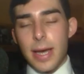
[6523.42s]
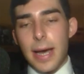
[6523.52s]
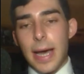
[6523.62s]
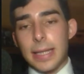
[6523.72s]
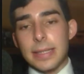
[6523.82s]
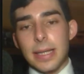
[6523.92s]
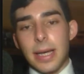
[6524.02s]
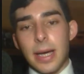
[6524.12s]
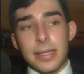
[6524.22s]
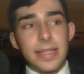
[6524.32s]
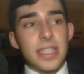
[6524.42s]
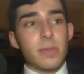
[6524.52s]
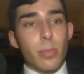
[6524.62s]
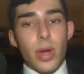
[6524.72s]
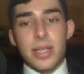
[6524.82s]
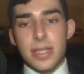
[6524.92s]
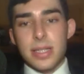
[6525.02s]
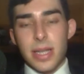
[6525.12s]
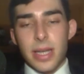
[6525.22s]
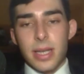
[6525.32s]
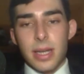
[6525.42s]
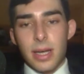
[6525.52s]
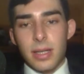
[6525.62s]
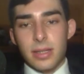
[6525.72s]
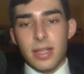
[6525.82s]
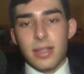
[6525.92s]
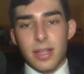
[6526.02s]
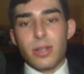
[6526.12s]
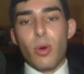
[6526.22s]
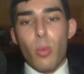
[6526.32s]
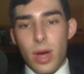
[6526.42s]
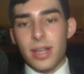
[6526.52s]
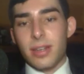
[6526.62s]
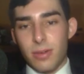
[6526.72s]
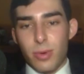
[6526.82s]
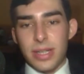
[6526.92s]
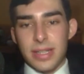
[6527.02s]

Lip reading: And this price is then the one, right,